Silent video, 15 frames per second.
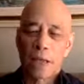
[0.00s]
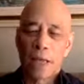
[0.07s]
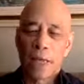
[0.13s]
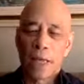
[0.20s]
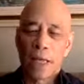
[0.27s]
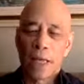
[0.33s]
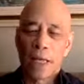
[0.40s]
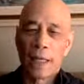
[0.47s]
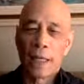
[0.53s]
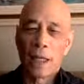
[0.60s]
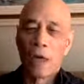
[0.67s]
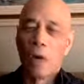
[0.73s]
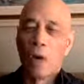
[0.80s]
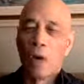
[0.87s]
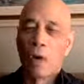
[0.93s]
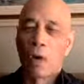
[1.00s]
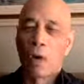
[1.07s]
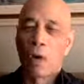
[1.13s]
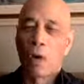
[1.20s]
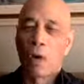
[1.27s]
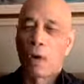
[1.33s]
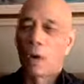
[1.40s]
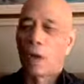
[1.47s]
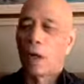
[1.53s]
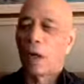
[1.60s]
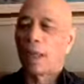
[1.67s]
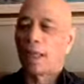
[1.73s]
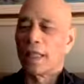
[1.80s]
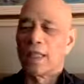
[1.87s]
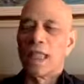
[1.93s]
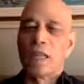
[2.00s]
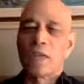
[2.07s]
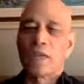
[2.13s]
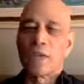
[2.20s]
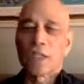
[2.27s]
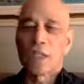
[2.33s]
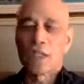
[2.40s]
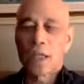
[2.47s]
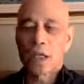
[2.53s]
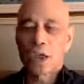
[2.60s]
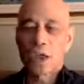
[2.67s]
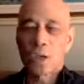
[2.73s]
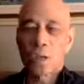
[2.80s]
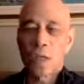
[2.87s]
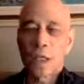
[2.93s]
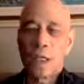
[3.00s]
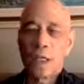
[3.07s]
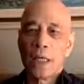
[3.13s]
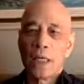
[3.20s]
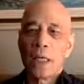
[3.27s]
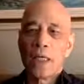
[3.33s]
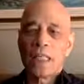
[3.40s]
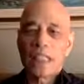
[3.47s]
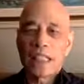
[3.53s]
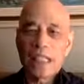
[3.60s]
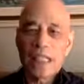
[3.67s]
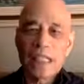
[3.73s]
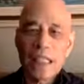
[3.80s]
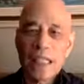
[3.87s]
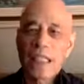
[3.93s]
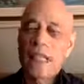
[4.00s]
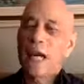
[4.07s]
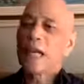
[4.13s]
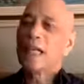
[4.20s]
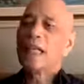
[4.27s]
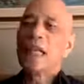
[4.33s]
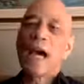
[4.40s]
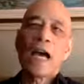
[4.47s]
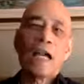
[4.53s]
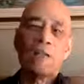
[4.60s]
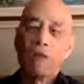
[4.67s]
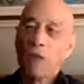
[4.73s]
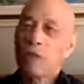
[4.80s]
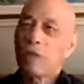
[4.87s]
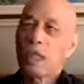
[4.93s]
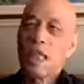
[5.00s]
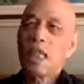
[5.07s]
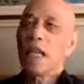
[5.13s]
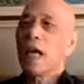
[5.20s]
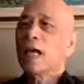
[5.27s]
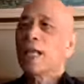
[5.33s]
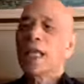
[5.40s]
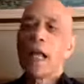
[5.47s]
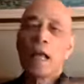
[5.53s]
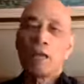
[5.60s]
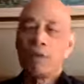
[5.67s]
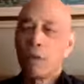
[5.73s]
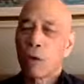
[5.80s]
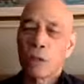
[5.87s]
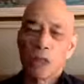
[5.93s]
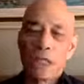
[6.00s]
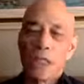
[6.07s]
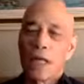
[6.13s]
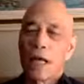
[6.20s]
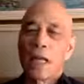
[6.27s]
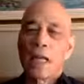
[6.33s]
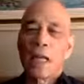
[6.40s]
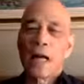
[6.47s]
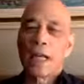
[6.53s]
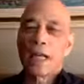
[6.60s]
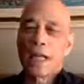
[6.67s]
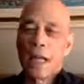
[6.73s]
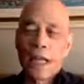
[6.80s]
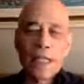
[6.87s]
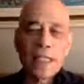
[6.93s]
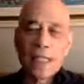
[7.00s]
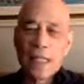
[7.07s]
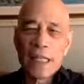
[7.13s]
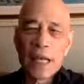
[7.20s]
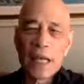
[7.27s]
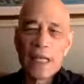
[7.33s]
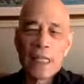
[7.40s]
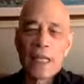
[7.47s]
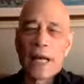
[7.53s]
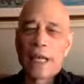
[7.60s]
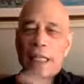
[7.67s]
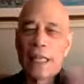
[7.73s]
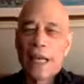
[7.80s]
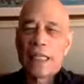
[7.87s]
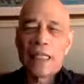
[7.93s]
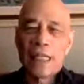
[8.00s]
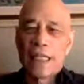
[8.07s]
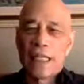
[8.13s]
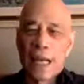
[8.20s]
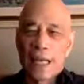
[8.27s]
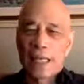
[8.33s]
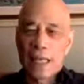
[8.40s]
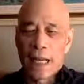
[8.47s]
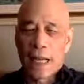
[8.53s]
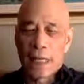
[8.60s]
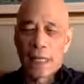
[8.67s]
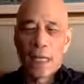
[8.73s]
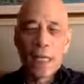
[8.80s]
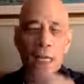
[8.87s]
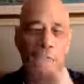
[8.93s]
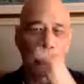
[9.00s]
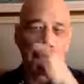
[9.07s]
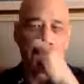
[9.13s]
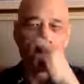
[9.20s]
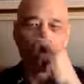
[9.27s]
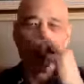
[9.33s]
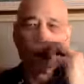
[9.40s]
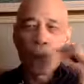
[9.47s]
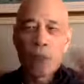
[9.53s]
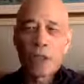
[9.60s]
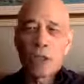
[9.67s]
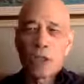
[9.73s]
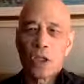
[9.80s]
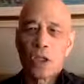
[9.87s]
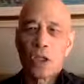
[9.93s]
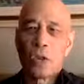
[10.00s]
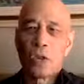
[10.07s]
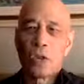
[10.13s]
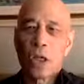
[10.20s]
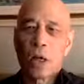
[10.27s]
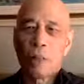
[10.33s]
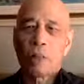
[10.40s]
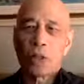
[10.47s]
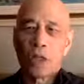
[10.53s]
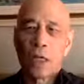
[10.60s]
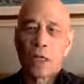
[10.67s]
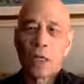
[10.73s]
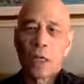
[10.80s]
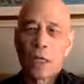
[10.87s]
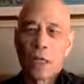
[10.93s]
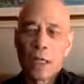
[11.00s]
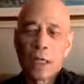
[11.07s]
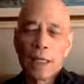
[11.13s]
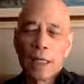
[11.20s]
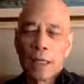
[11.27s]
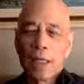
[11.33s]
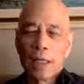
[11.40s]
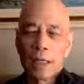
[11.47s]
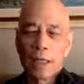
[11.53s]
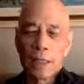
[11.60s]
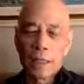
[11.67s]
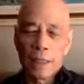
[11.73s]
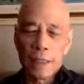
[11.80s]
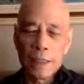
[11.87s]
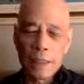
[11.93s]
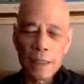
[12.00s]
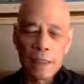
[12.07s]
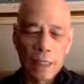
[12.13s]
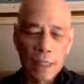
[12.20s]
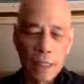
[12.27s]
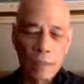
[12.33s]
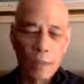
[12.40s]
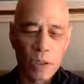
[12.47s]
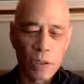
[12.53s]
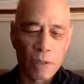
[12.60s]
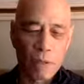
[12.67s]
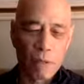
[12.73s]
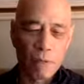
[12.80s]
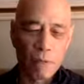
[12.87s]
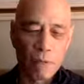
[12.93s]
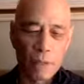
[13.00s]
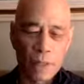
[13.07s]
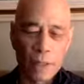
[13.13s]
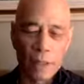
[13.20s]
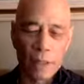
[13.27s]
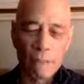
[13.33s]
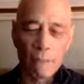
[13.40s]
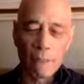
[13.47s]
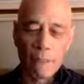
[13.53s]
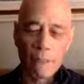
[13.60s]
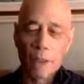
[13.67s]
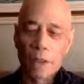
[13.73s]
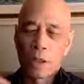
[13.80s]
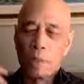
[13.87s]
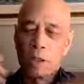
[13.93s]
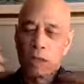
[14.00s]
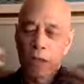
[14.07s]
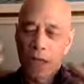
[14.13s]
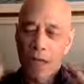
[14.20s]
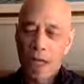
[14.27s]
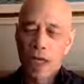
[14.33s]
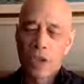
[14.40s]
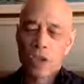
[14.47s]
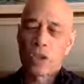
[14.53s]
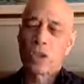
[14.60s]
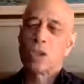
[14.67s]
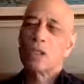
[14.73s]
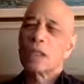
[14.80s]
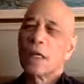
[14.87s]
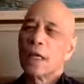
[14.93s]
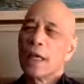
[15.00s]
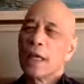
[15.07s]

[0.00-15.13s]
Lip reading: an end, or at the end of a century, 1699, 1599, 1499, 1899, 1999. There's always a huge uptick in these types of communications